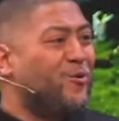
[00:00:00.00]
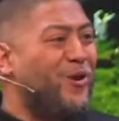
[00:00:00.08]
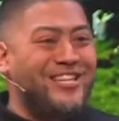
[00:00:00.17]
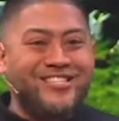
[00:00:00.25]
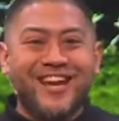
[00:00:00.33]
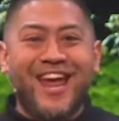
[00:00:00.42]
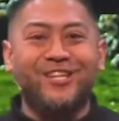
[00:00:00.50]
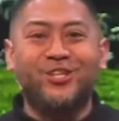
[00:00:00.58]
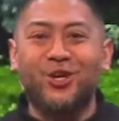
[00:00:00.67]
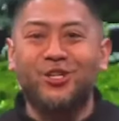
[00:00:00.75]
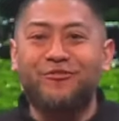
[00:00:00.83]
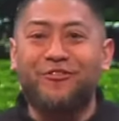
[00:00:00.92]
Resonate
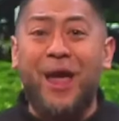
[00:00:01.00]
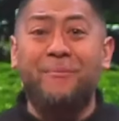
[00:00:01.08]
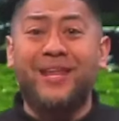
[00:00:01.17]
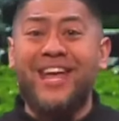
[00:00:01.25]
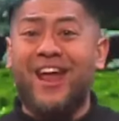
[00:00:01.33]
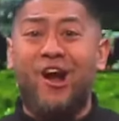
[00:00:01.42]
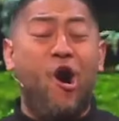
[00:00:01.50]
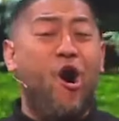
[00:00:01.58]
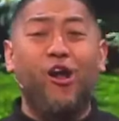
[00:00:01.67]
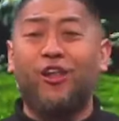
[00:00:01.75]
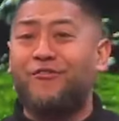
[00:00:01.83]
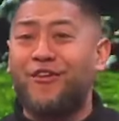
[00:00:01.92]
Church family at
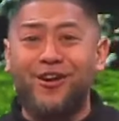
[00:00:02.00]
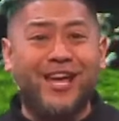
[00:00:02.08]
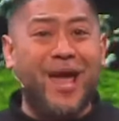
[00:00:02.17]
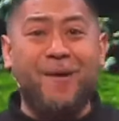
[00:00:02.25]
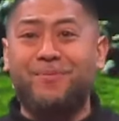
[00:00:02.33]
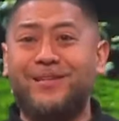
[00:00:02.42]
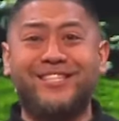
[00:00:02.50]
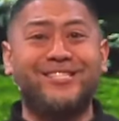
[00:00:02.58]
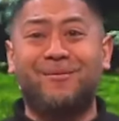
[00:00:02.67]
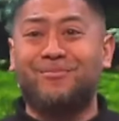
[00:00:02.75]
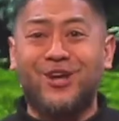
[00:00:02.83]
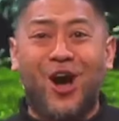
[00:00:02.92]
all of our
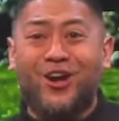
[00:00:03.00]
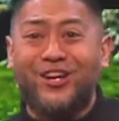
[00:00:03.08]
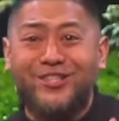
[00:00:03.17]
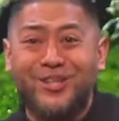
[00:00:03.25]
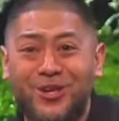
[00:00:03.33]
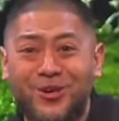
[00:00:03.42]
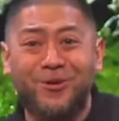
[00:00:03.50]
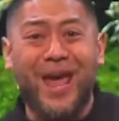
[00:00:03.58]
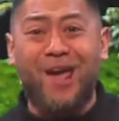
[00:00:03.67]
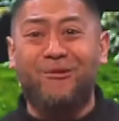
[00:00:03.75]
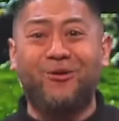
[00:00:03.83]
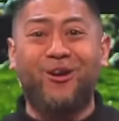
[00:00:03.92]
campuses, I'm talking to you,
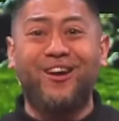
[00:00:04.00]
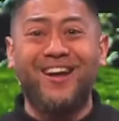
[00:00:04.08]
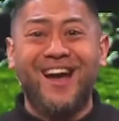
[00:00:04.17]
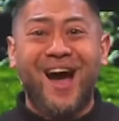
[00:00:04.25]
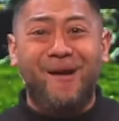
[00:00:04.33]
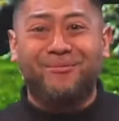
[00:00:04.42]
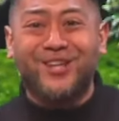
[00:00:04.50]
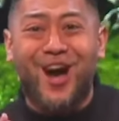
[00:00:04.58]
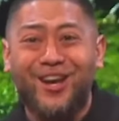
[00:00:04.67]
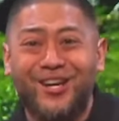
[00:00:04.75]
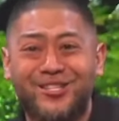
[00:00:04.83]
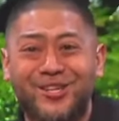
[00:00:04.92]
Hayward, I'm
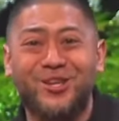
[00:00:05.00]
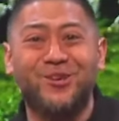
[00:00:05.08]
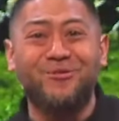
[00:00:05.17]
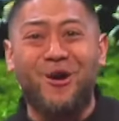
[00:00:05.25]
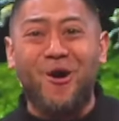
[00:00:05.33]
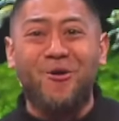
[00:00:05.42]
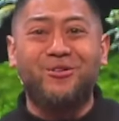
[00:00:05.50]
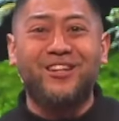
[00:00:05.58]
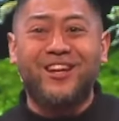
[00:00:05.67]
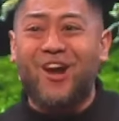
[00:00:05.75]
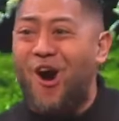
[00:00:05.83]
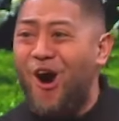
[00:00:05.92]
talking to you,
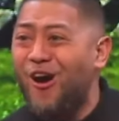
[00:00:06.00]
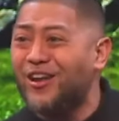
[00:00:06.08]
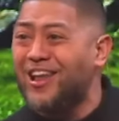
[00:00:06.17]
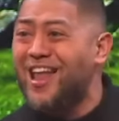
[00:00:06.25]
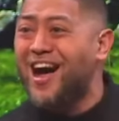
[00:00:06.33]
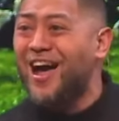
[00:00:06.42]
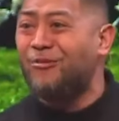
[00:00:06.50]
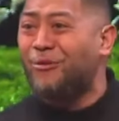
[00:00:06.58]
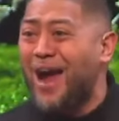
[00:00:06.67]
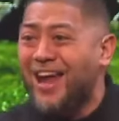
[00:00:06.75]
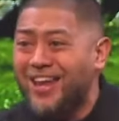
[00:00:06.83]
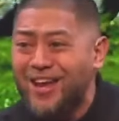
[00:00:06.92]
Oakland, online,
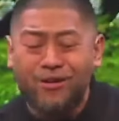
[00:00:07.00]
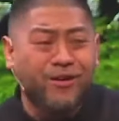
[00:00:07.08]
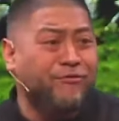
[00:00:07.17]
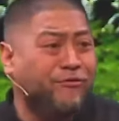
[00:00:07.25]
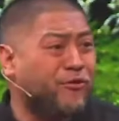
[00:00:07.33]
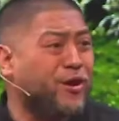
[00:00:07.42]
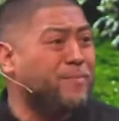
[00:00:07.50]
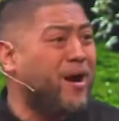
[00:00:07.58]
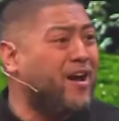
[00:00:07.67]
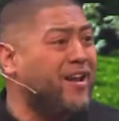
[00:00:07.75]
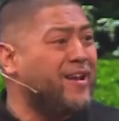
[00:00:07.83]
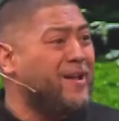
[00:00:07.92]
right here in
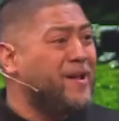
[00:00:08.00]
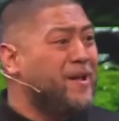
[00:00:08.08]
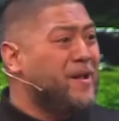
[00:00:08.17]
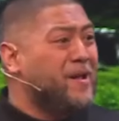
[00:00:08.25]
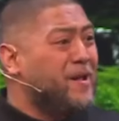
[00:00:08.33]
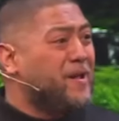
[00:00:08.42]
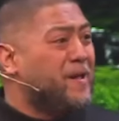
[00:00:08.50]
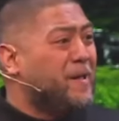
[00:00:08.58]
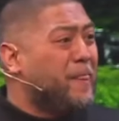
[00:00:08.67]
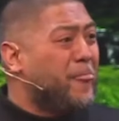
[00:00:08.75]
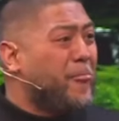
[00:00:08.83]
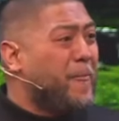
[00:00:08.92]
Fremont.
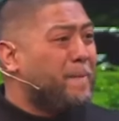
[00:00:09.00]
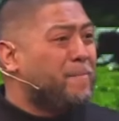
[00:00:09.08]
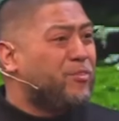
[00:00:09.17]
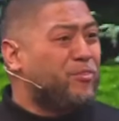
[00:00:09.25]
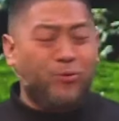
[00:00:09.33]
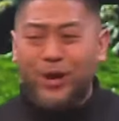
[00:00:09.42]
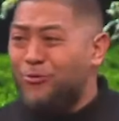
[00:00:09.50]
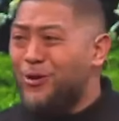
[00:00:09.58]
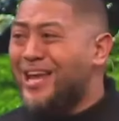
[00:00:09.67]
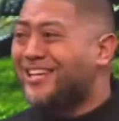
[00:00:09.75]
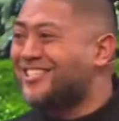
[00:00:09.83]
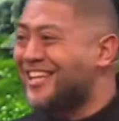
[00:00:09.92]
3
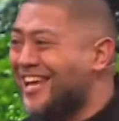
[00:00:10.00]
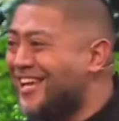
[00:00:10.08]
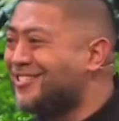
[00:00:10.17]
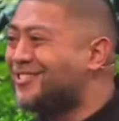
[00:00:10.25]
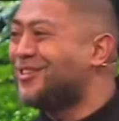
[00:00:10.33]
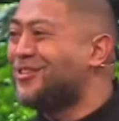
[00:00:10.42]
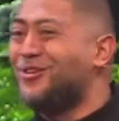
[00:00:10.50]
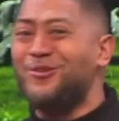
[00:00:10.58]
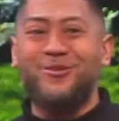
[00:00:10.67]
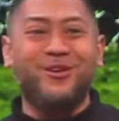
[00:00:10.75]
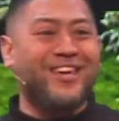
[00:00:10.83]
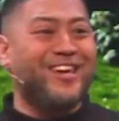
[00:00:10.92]
weeks into the
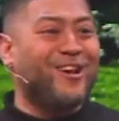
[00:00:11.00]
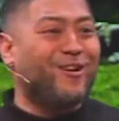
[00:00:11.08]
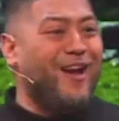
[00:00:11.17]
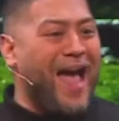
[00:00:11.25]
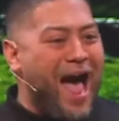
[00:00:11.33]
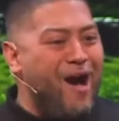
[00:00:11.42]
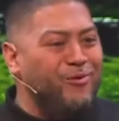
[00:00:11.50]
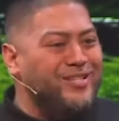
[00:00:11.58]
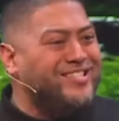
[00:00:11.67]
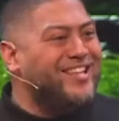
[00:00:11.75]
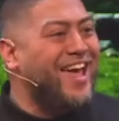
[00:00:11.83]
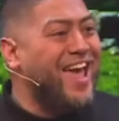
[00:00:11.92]
new year, how
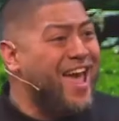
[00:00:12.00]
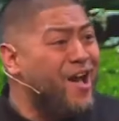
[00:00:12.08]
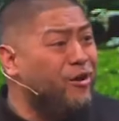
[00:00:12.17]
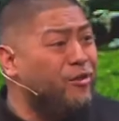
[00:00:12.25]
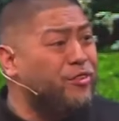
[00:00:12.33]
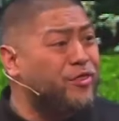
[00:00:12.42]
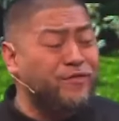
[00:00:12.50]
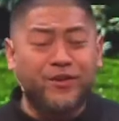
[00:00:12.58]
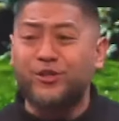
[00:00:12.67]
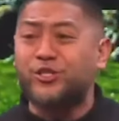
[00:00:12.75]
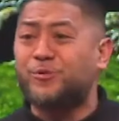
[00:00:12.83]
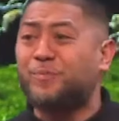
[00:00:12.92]
is the health
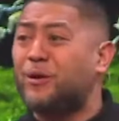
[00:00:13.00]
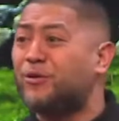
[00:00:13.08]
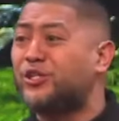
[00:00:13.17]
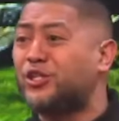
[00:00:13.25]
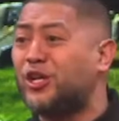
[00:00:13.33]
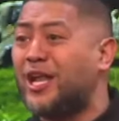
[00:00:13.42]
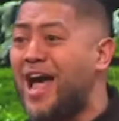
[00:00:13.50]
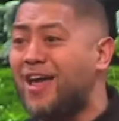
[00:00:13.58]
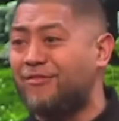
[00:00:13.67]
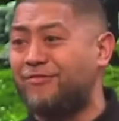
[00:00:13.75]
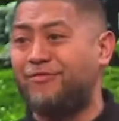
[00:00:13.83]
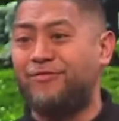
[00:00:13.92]
of your spiritual
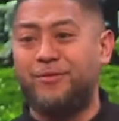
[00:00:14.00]
life?